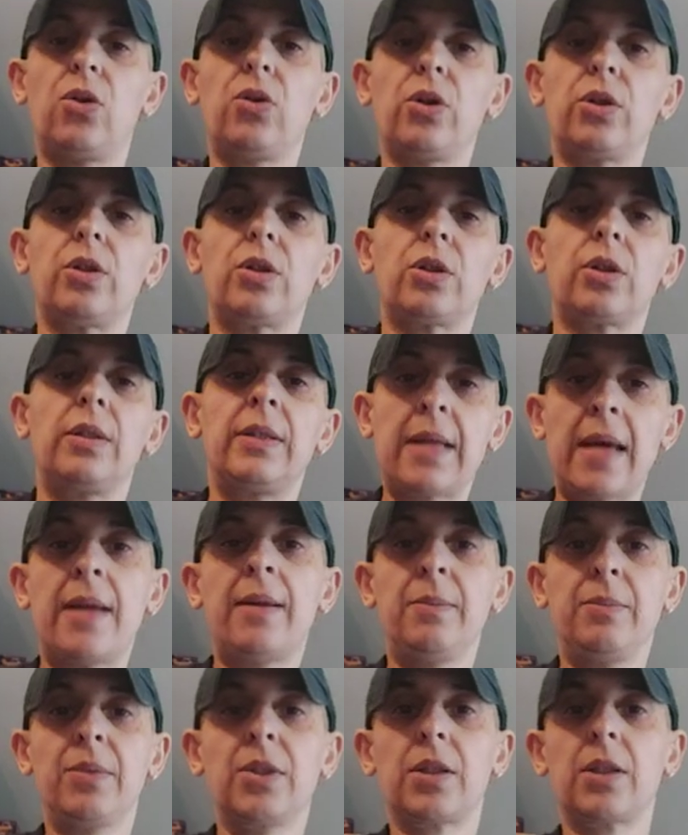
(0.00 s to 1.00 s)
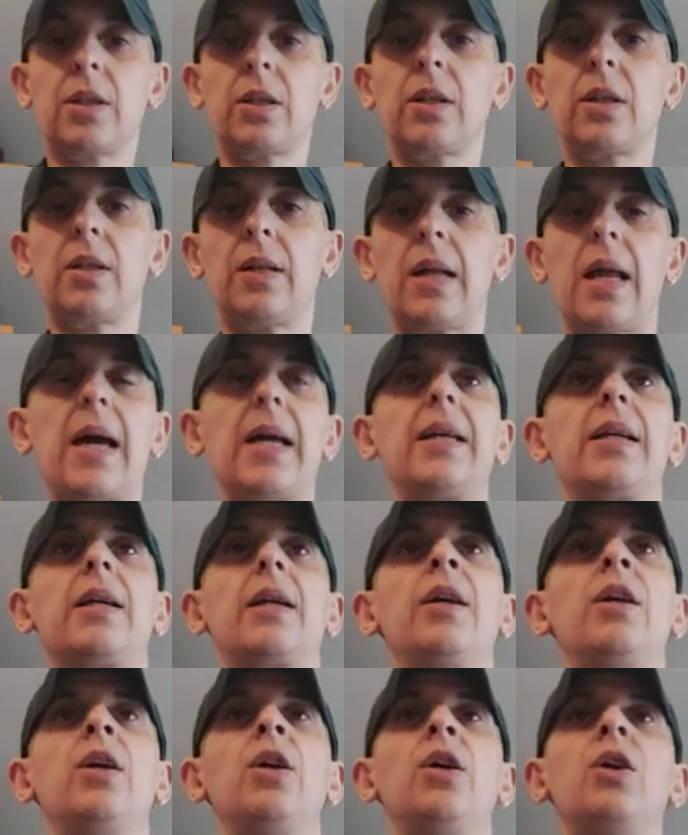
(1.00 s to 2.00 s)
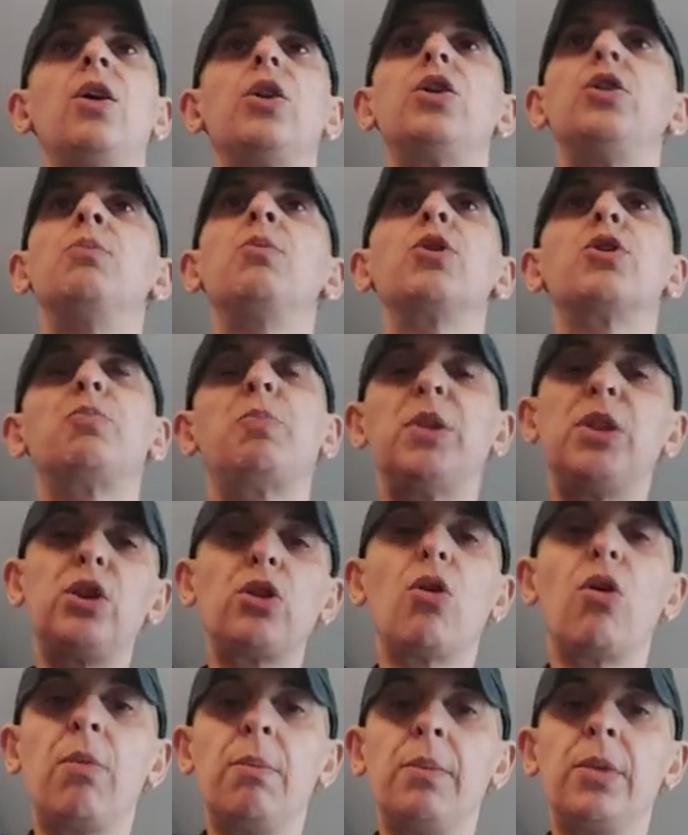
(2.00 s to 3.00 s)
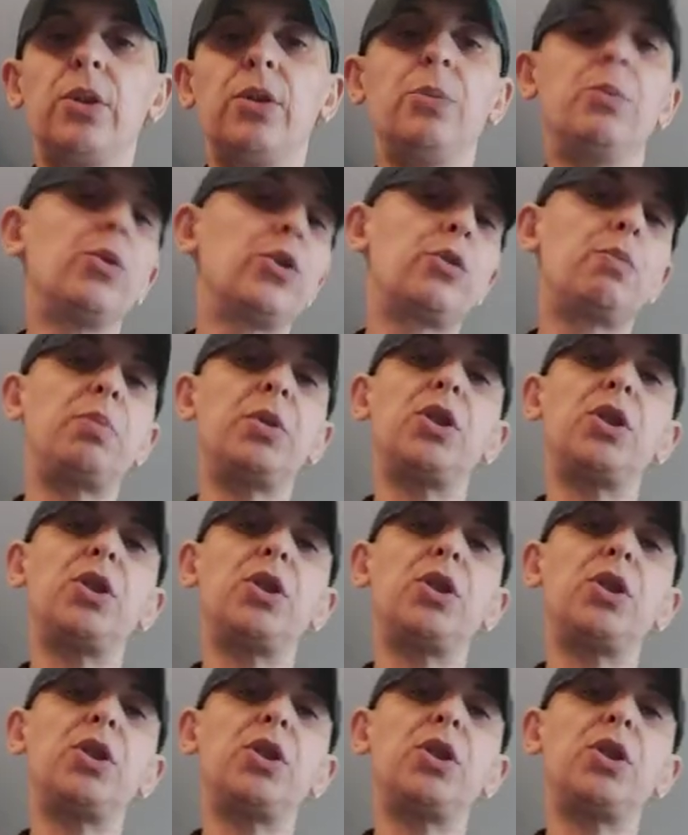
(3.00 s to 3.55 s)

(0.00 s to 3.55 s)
us names like you must be dumb, you must